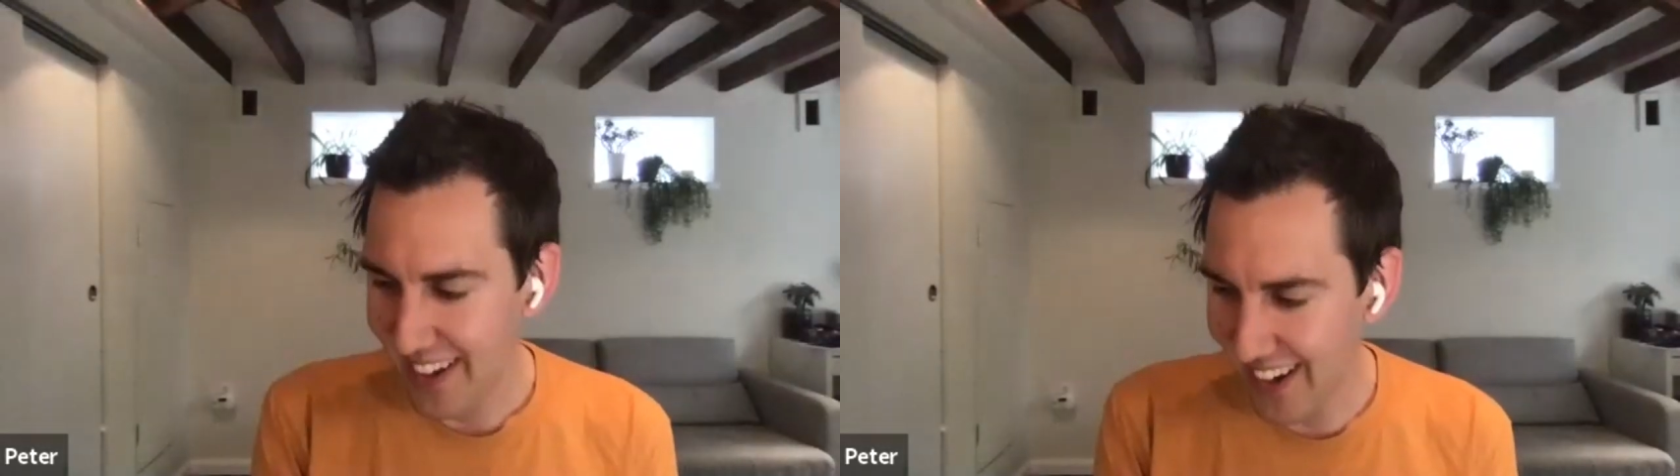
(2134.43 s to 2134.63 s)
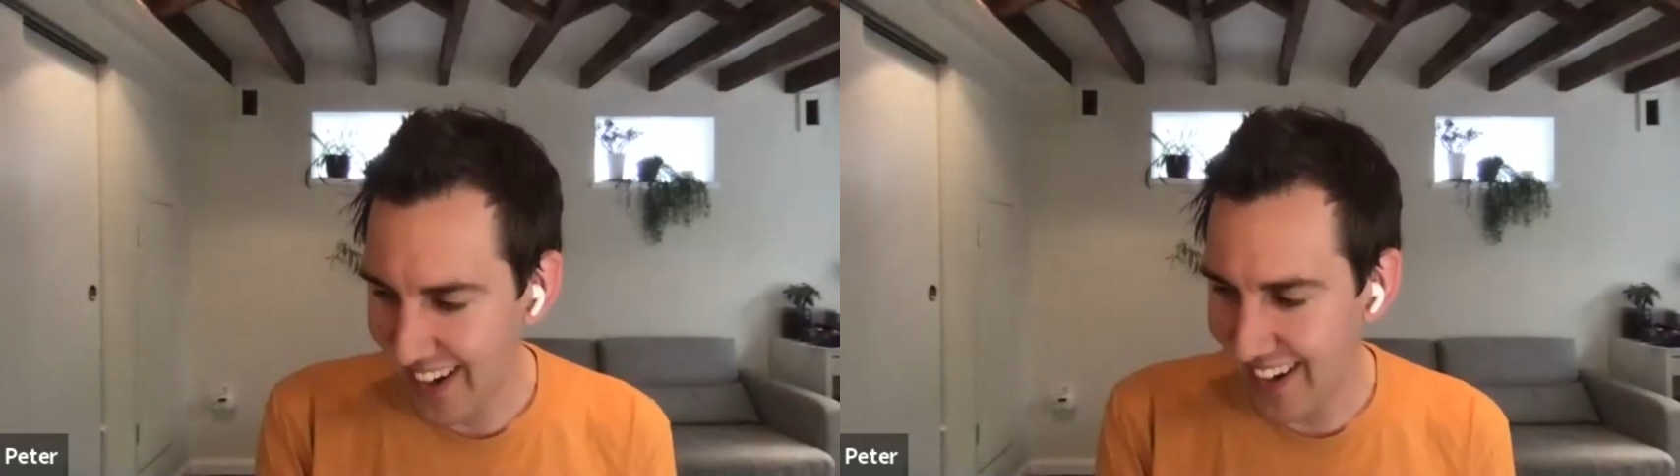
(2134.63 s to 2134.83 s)

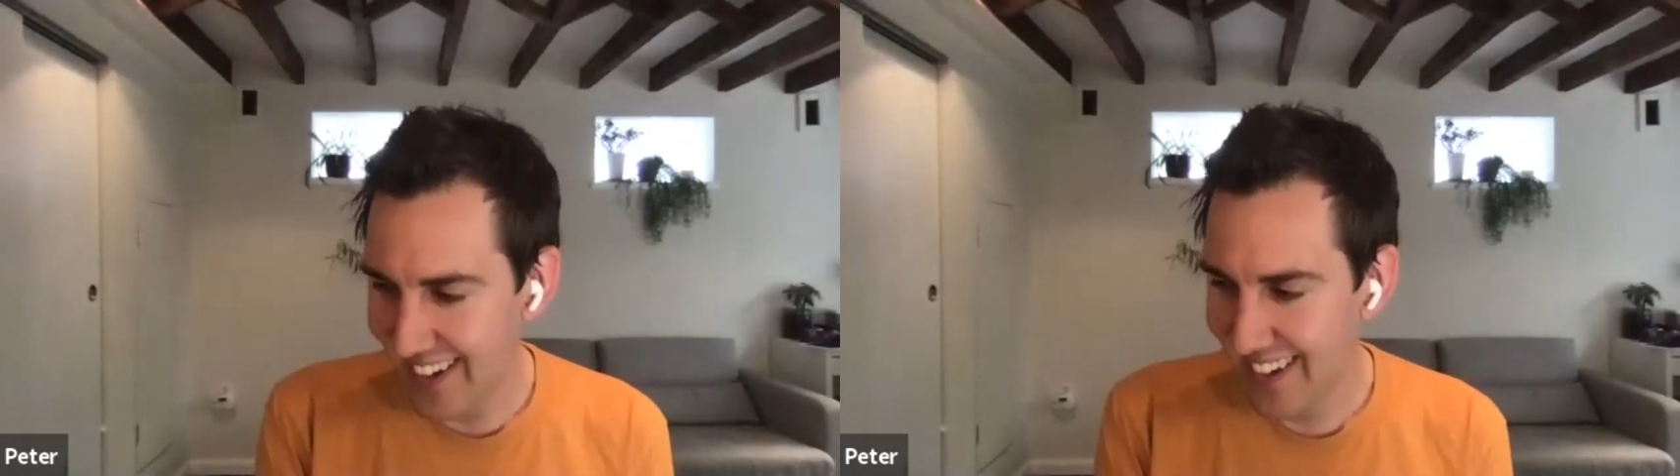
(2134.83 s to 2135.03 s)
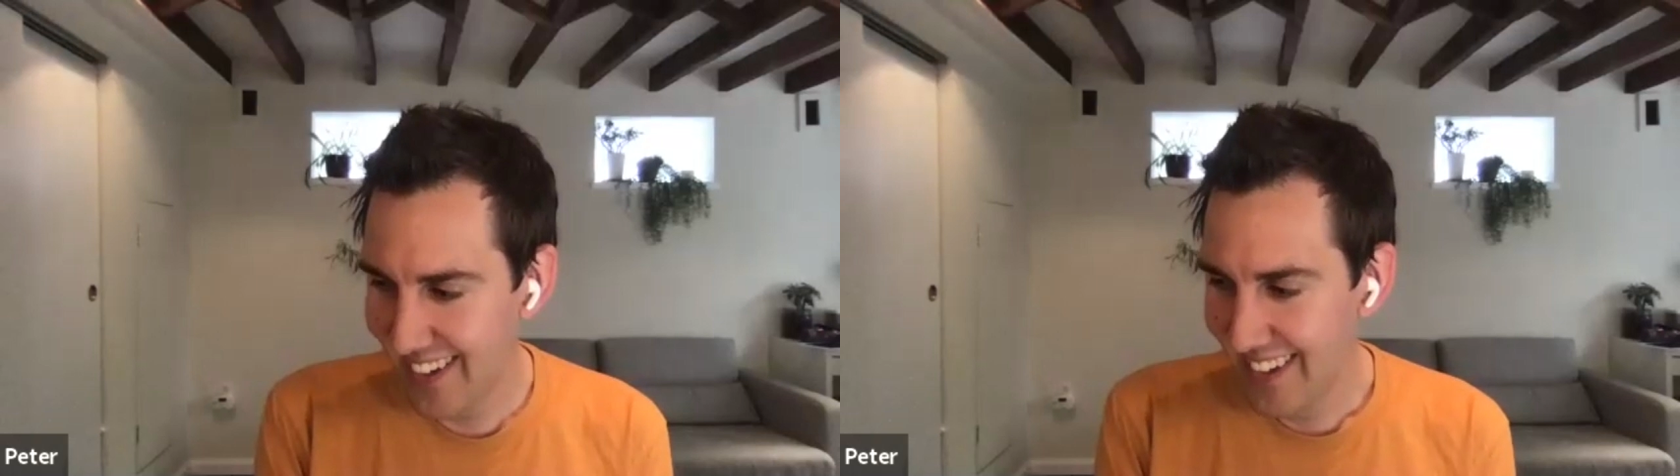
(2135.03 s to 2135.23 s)
Uh,
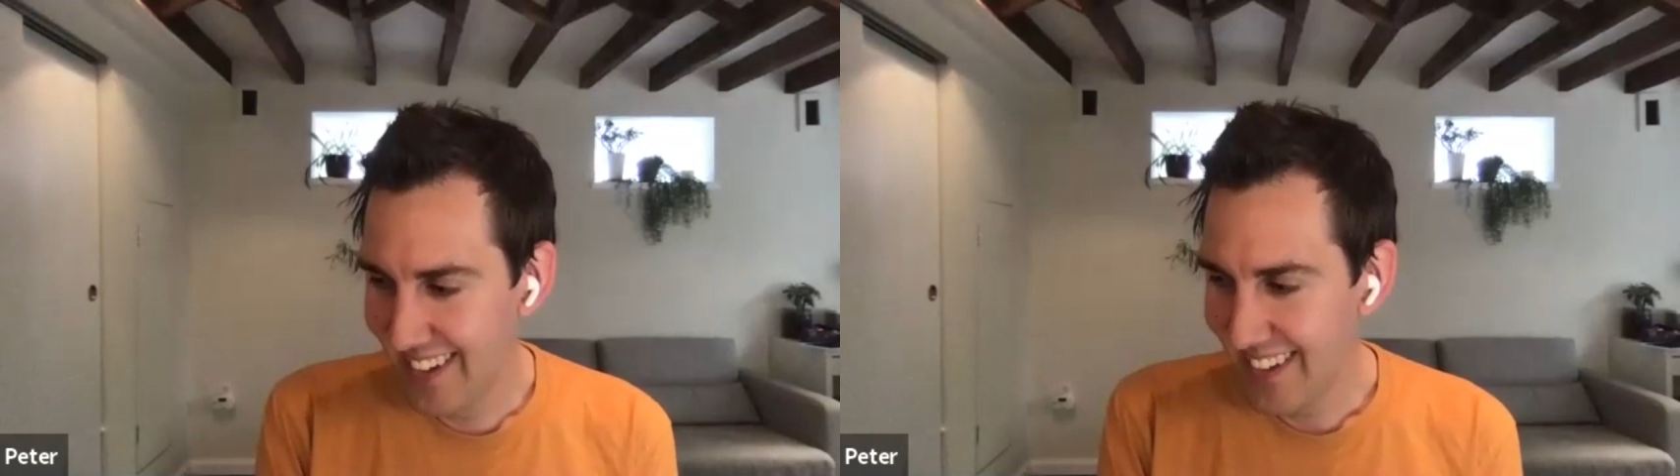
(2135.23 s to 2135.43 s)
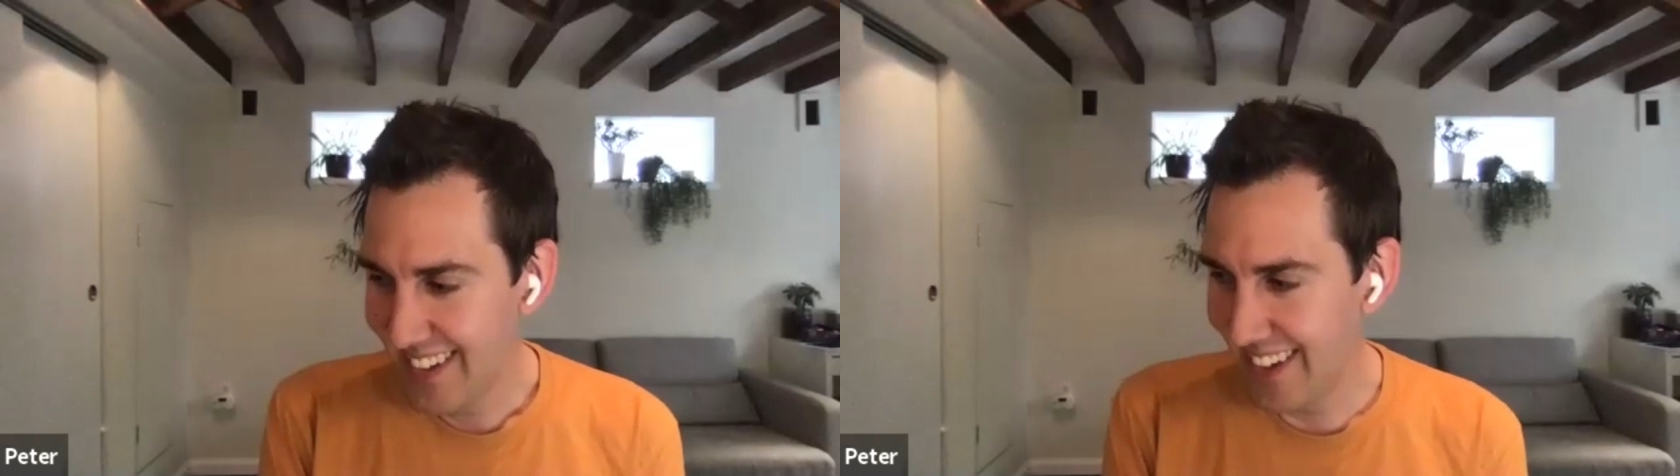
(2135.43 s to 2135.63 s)

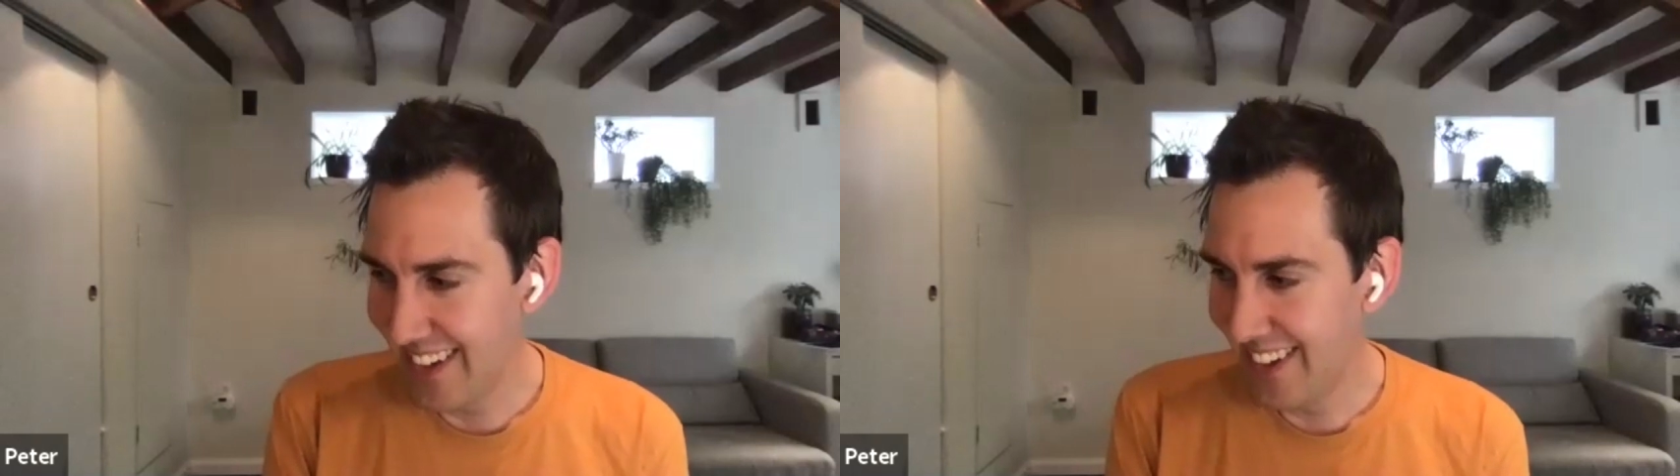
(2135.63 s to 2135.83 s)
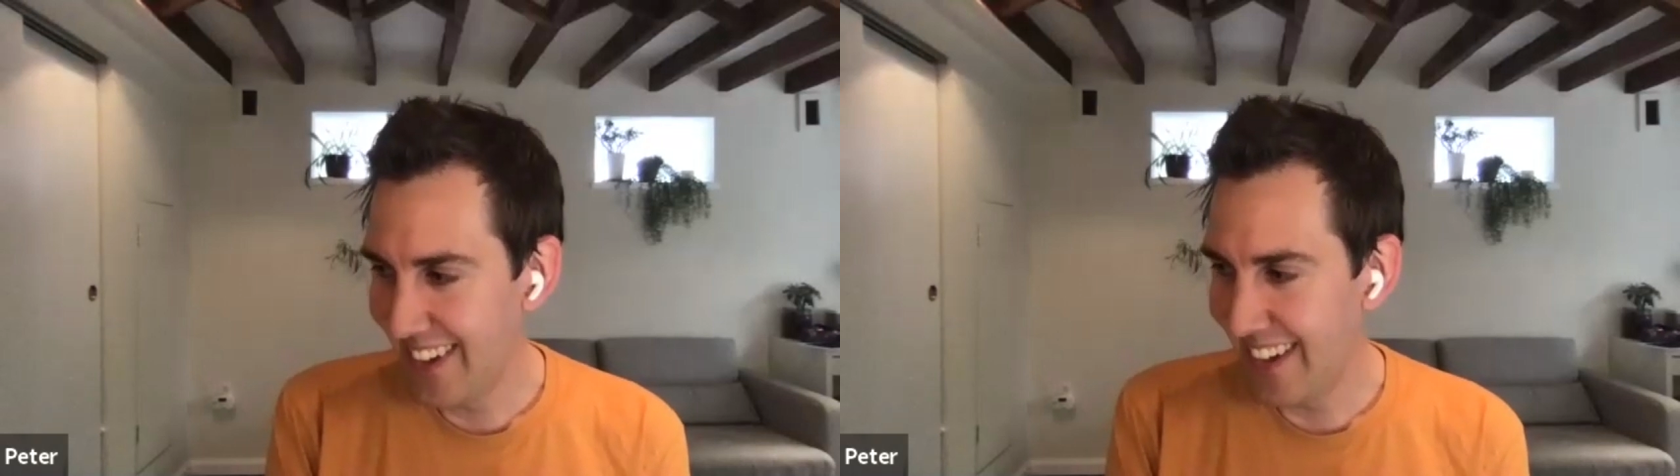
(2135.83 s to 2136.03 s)
You know,